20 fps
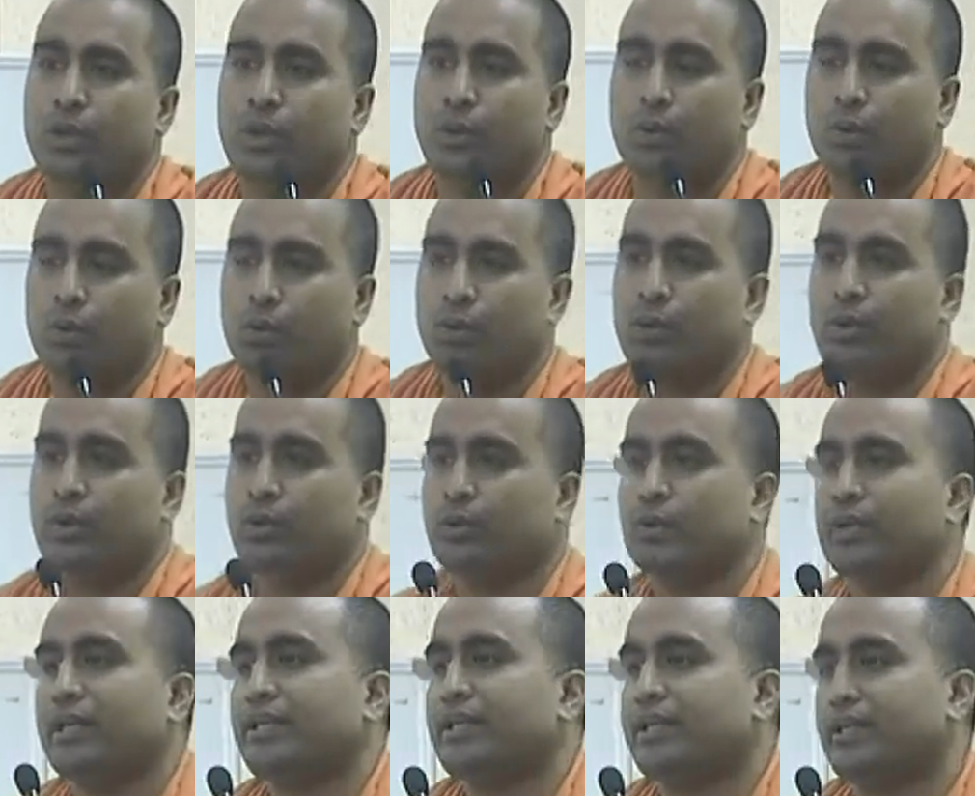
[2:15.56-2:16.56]
to get
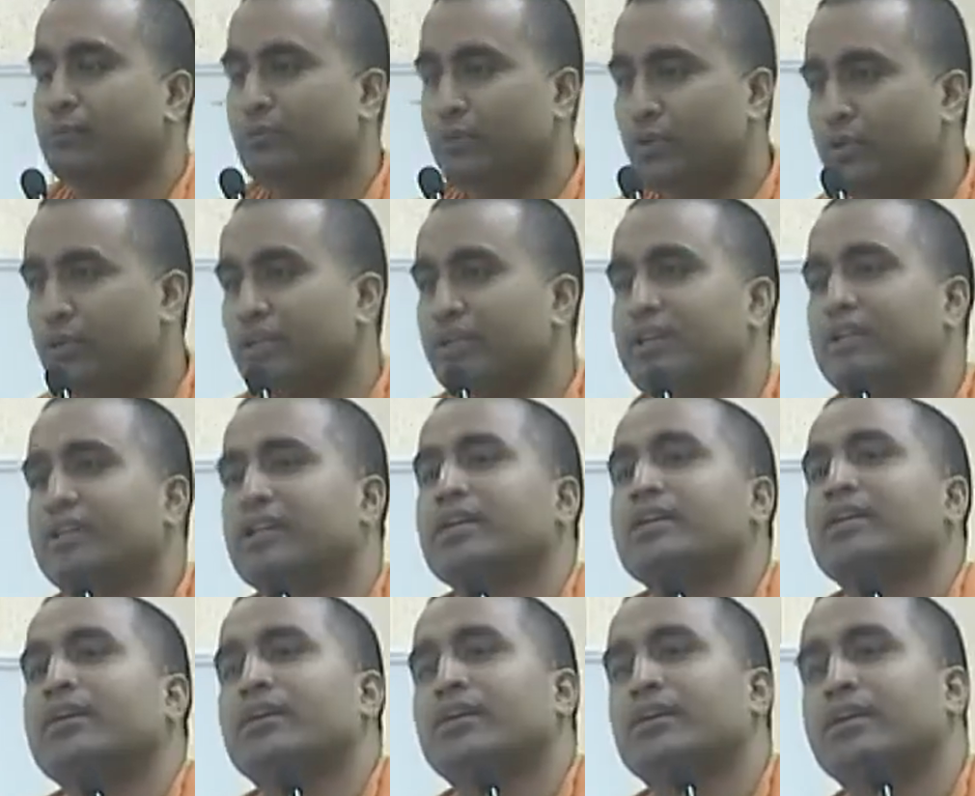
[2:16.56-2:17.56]
immunity
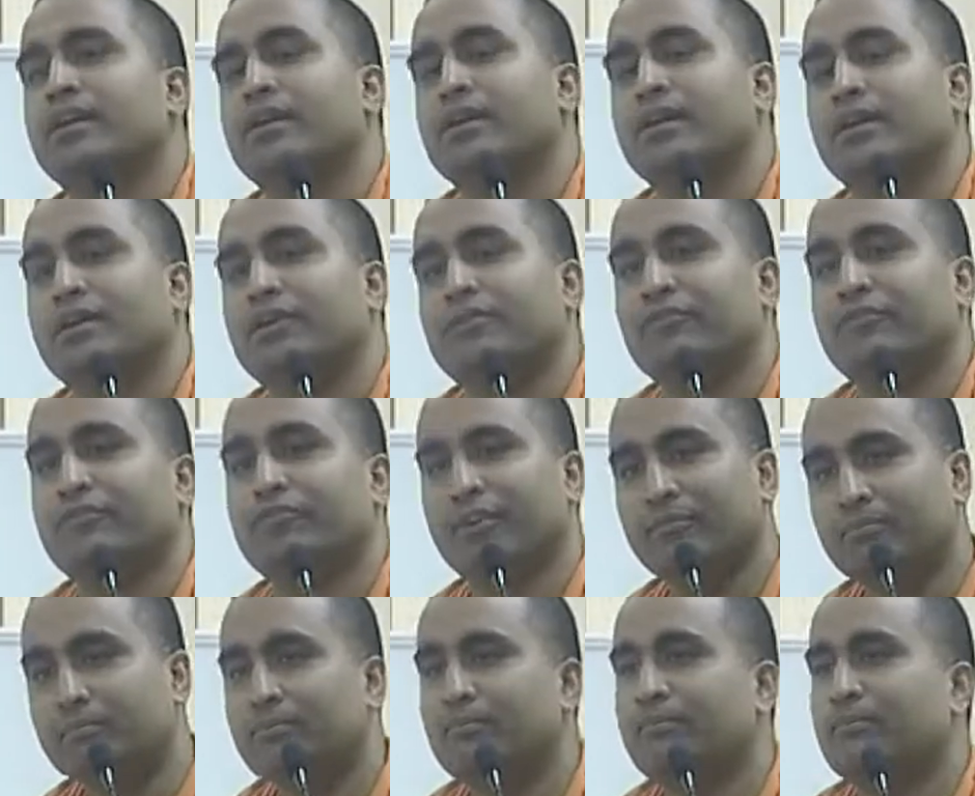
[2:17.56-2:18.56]
from
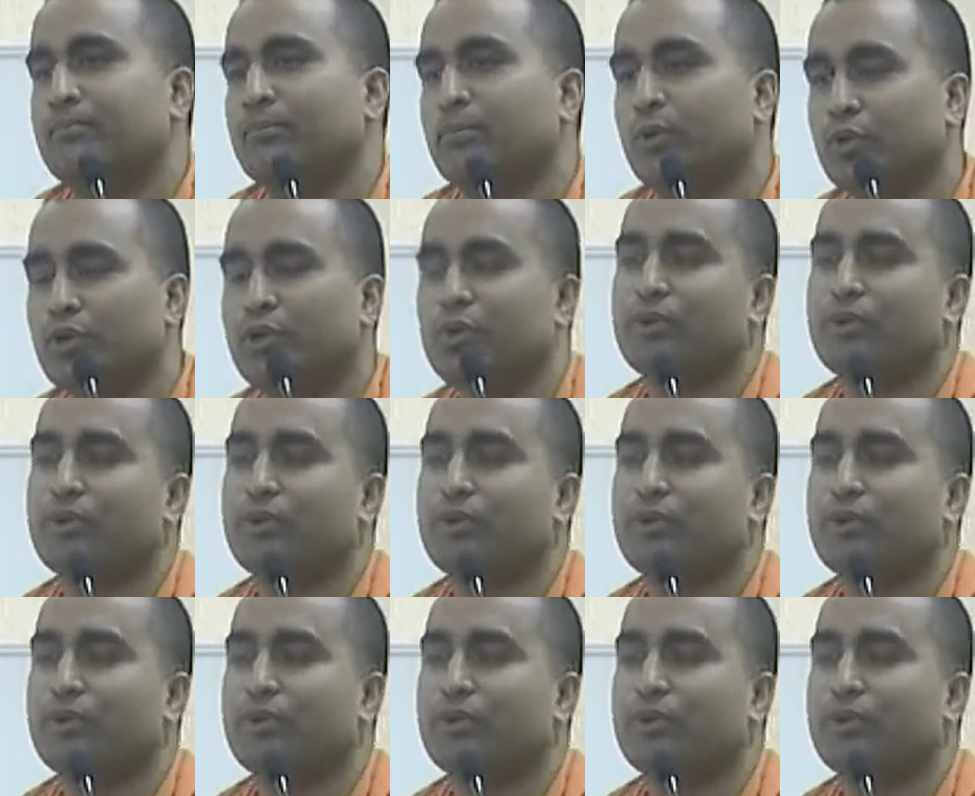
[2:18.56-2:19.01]
polio,